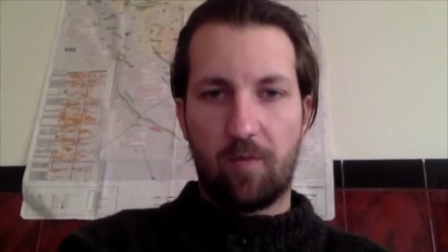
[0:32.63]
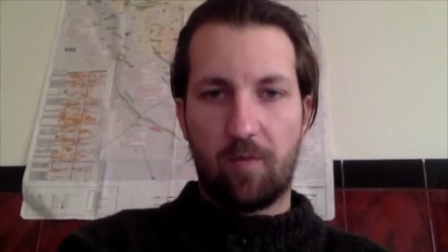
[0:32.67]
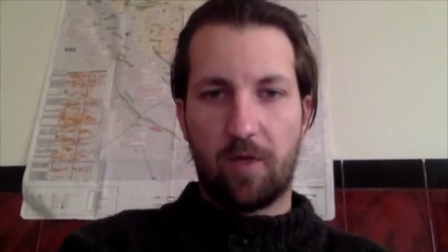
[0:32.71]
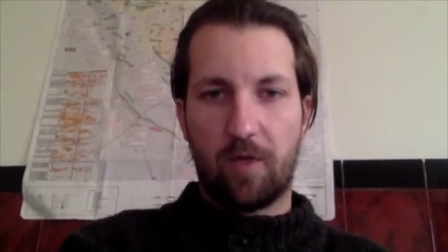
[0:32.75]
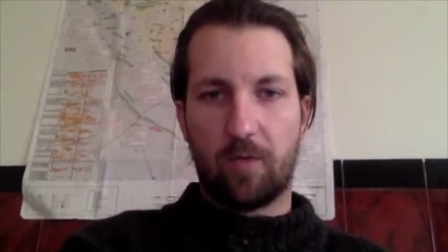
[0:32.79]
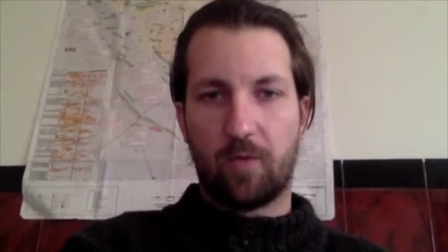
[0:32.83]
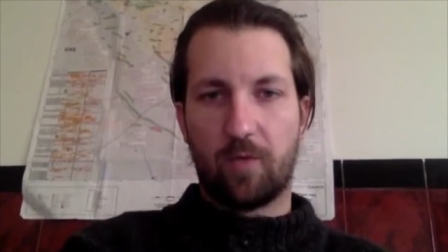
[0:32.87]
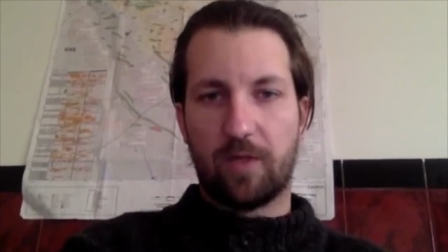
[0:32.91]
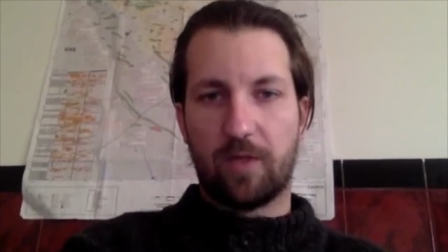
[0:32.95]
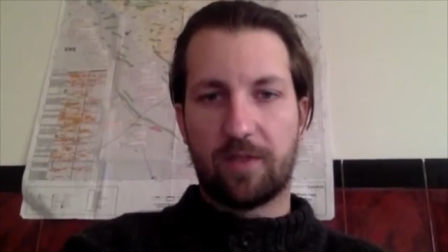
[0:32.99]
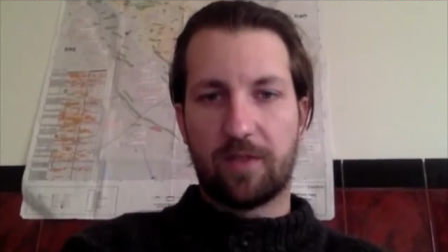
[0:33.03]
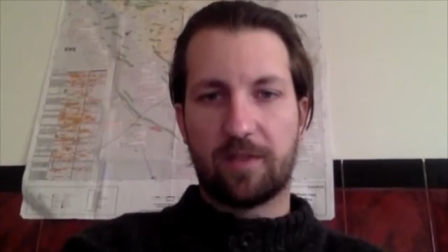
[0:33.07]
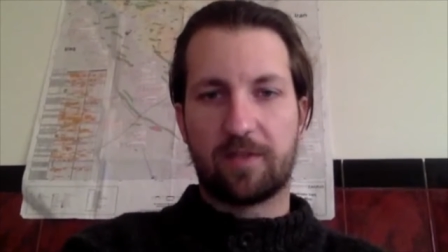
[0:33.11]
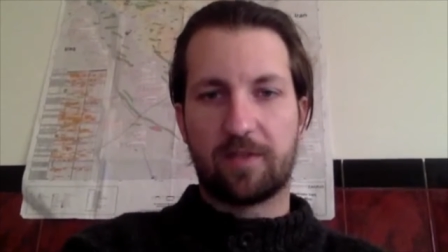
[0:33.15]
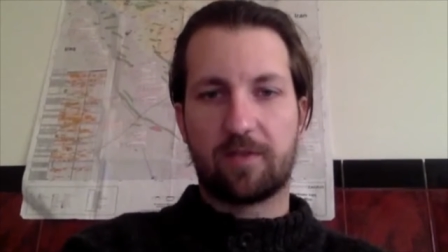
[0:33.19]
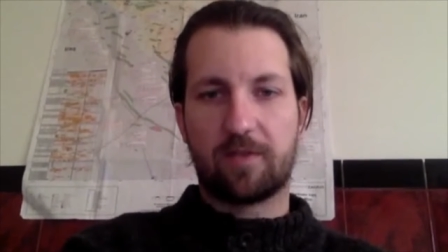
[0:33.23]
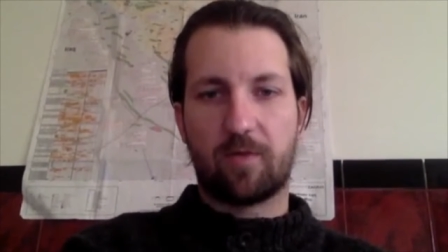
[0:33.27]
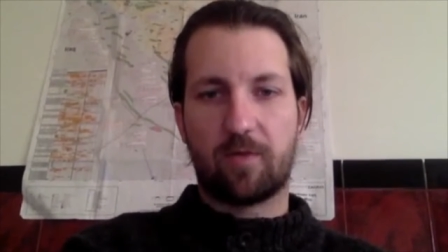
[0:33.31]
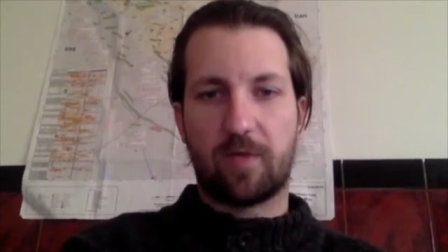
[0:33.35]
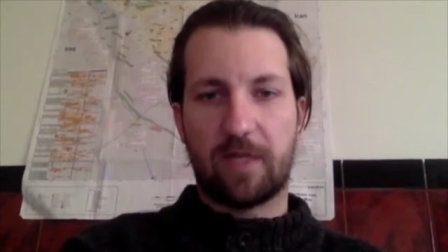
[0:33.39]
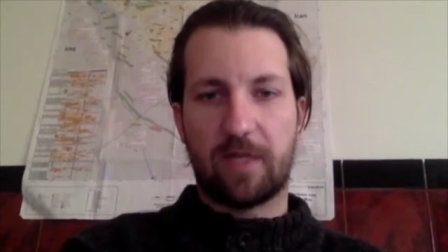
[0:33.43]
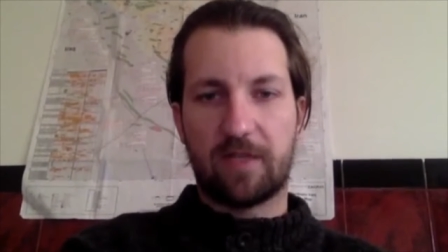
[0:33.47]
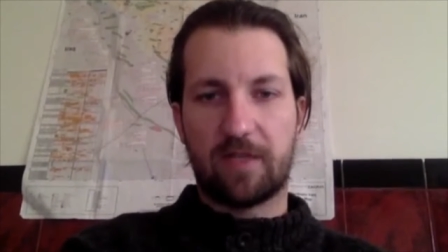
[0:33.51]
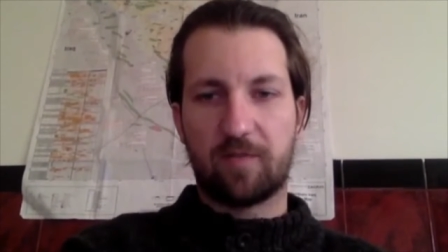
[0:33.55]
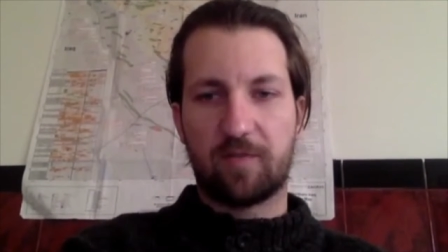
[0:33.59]
But what is
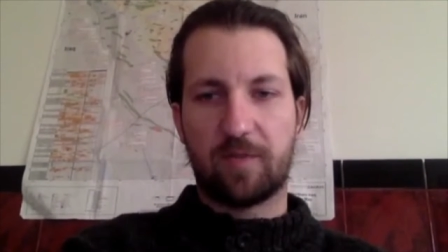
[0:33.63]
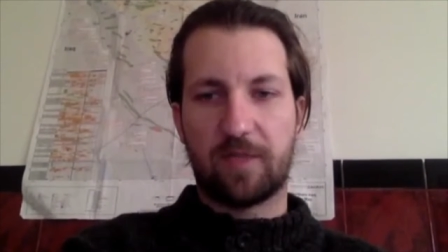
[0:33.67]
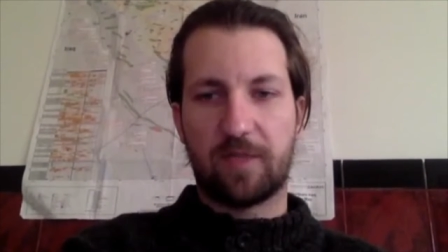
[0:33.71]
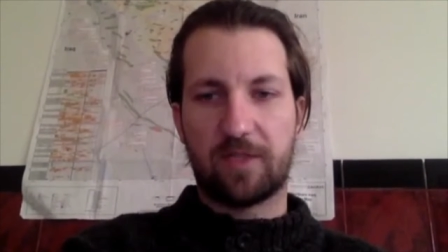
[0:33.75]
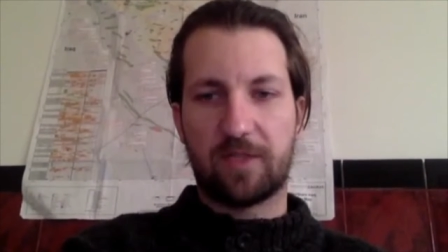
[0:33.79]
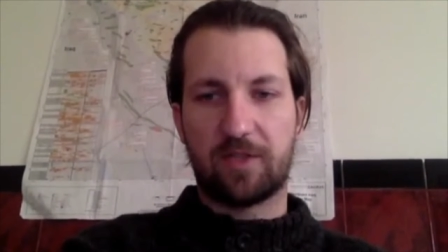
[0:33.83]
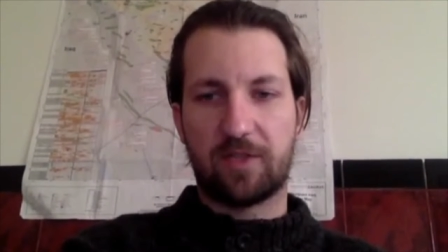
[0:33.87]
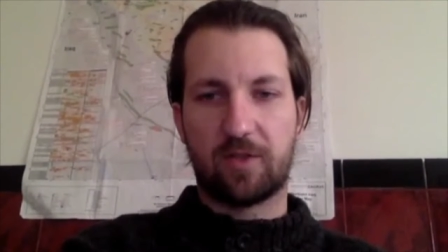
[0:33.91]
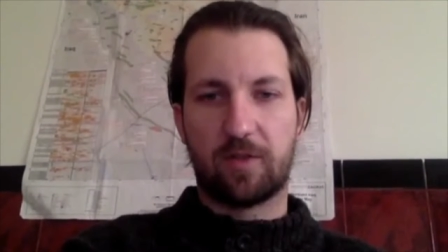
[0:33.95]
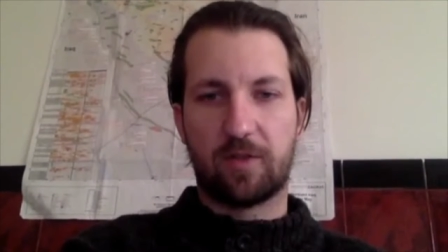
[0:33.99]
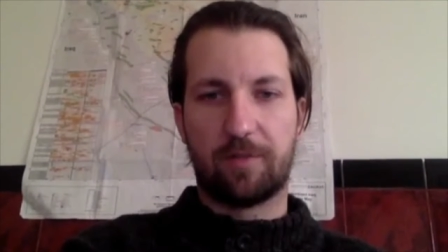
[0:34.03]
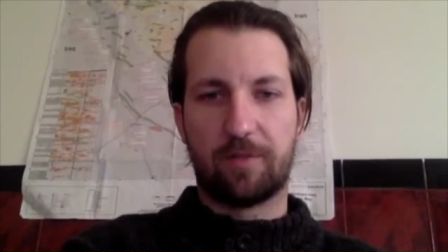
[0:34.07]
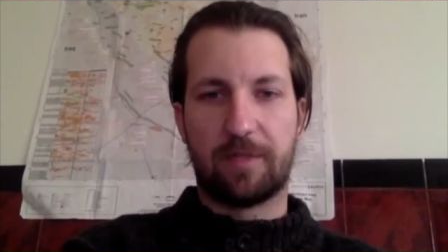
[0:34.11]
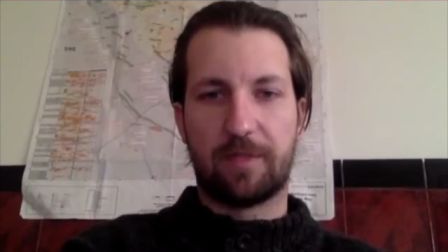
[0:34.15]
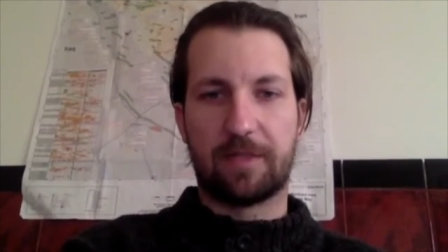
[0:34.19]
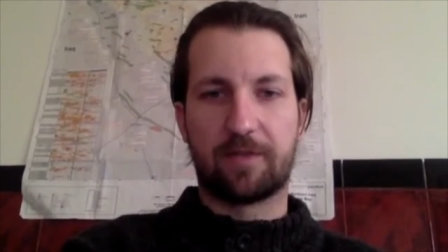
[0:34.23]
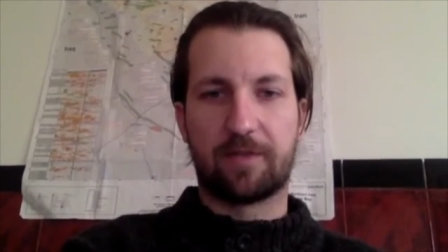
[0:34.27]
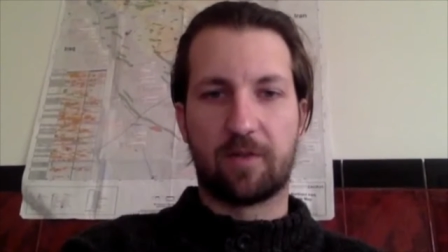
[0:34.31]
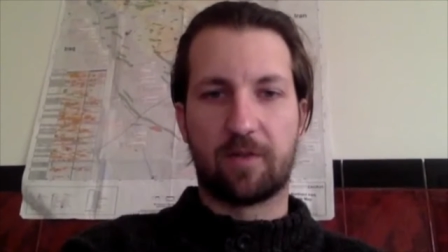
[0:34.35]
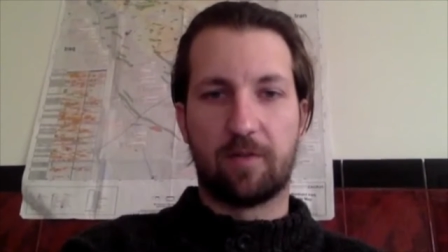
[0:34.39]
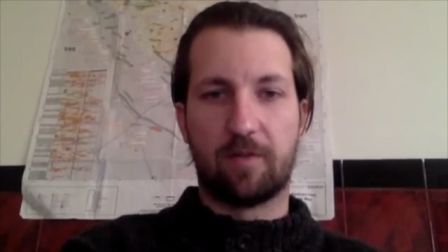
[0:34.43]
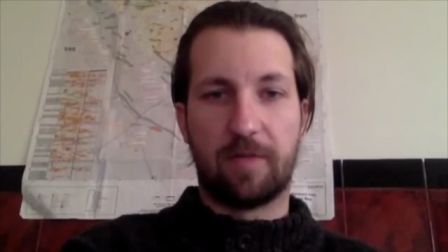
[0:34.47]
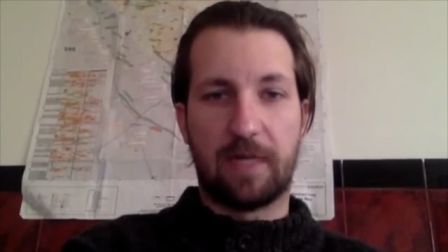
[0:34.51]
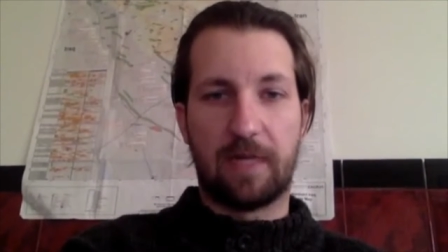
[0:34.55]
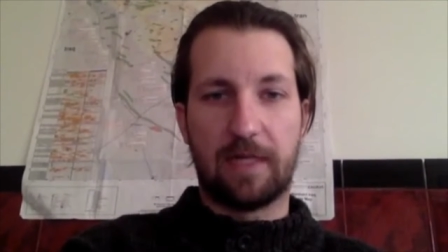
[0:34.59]
quite special
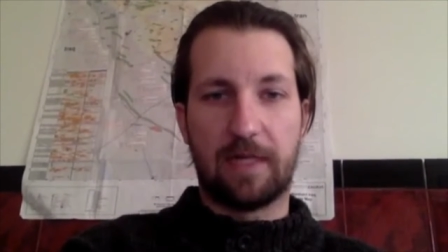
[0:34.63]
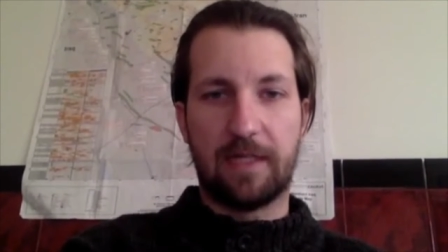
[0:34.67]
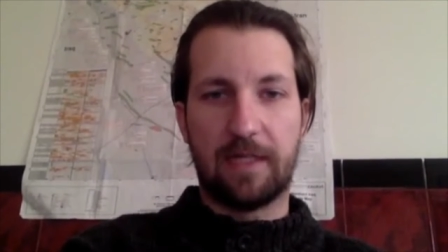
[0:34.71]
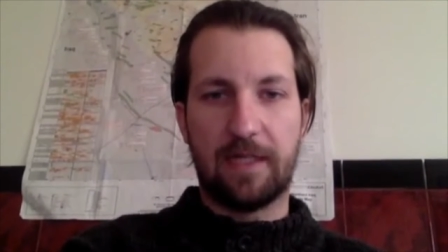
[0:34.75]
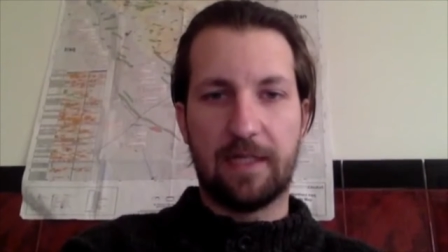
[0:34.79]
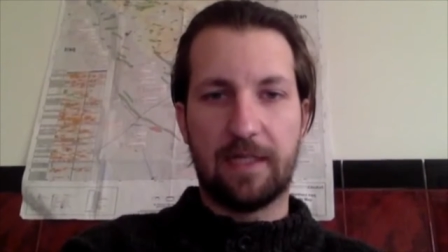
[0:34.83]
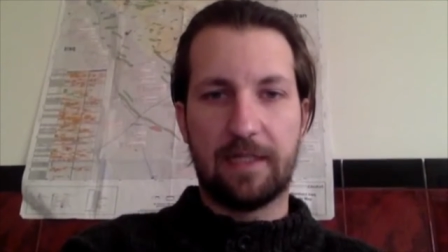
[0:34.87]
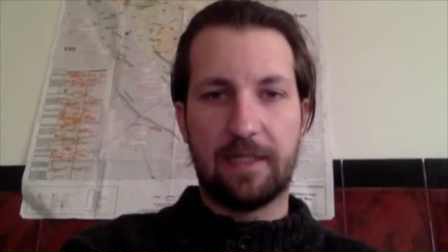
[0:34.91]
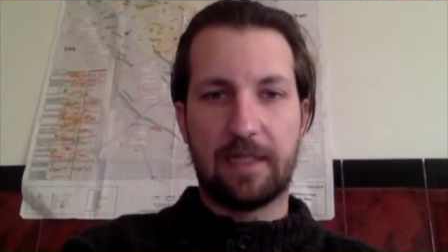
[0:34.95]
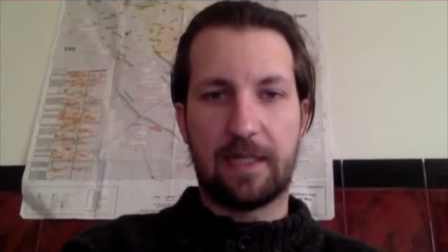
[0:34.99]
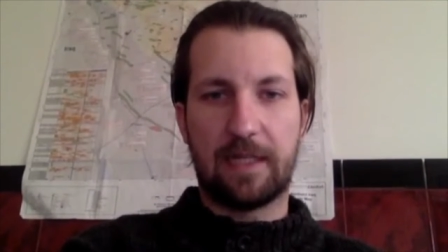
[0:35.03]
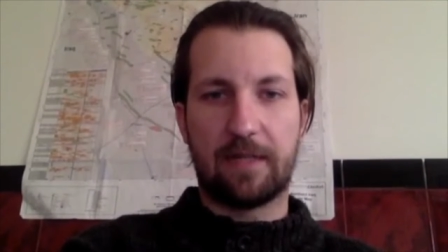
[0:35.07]
about Kobani